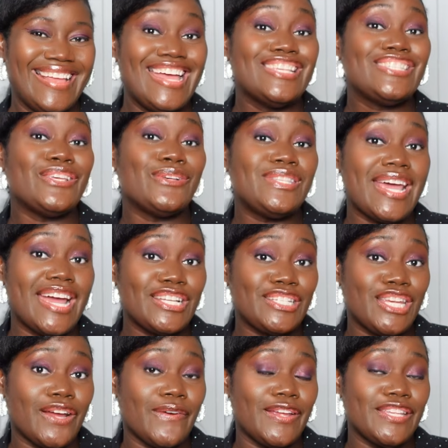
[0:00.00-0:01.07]
So
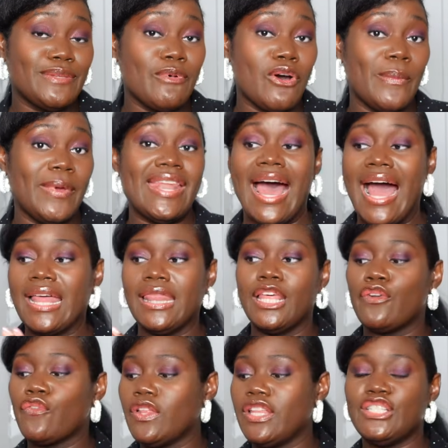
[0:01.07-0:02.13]
Sagittarius moment. I
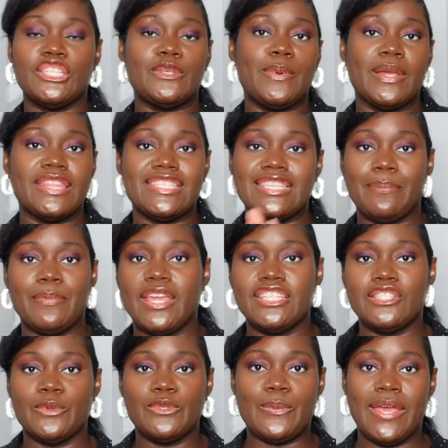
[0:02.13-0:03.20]
literally just picked this up
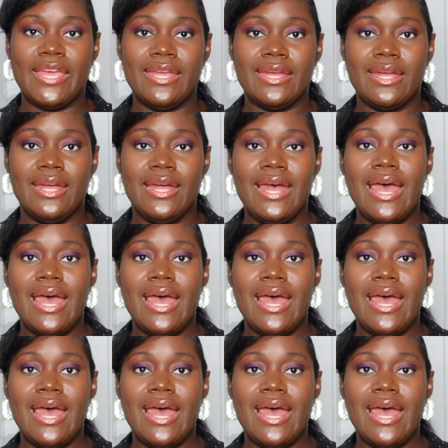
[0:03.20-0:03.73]
because it was pink.